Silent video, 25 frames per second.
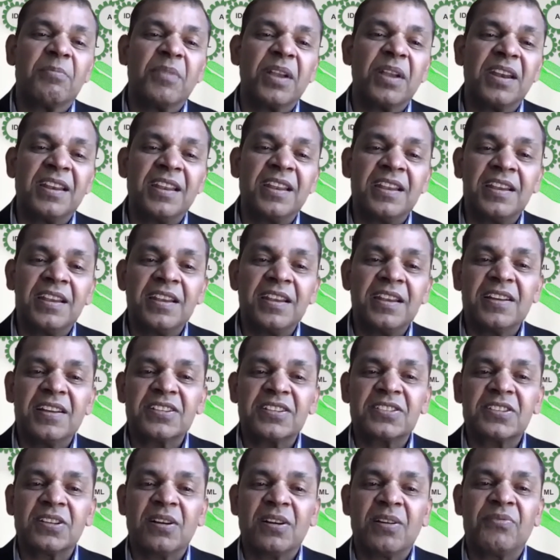many
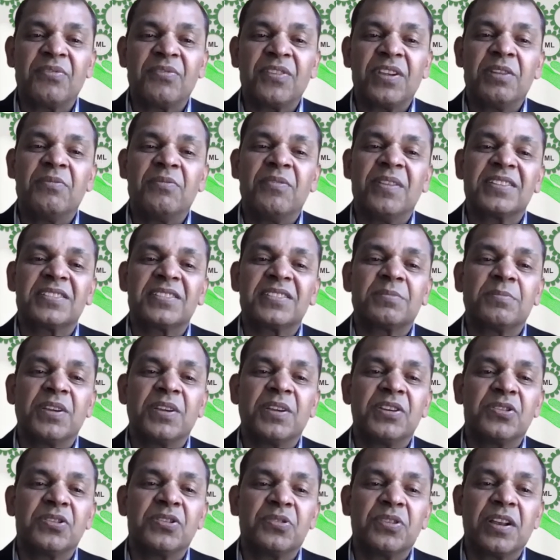years of
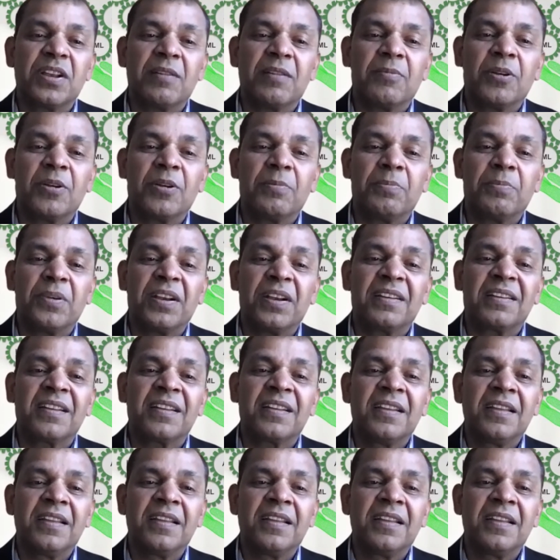investment to develop it.